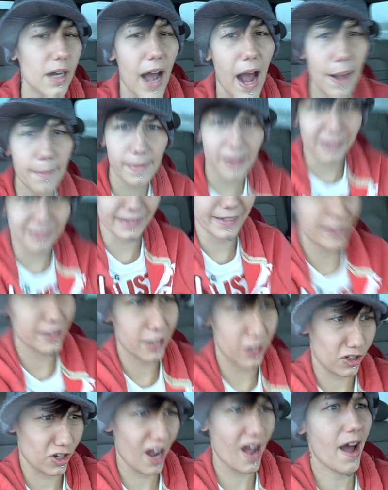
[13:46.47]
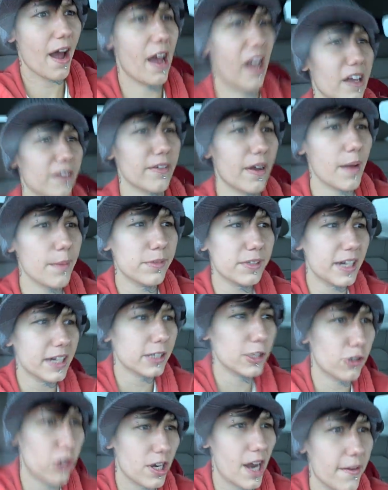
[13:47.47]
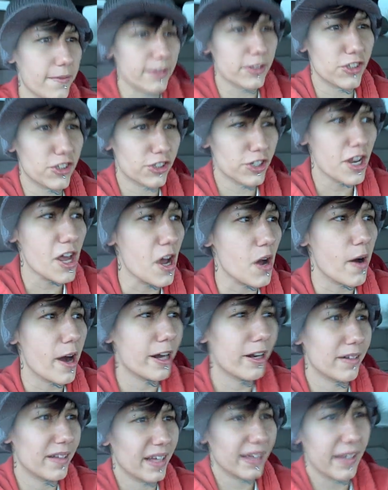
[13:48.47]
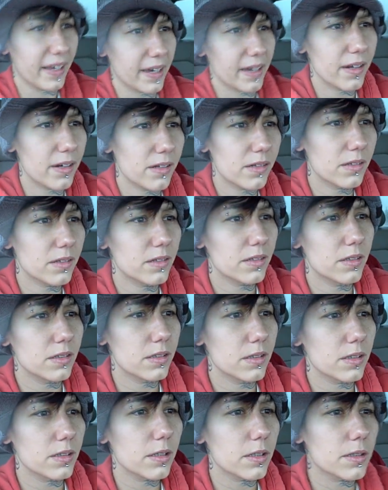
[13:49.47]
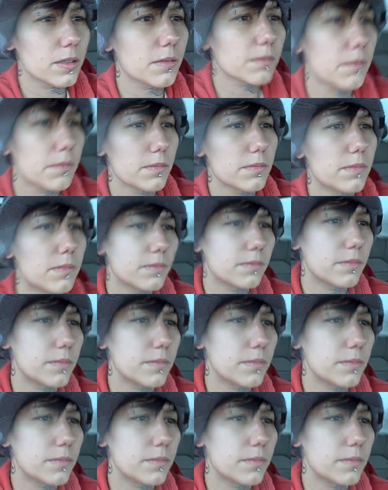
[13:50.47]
I'm not scared to drive. I'm scared to drive in snow. I don't like it. I'm not talking about you at all. I'm talking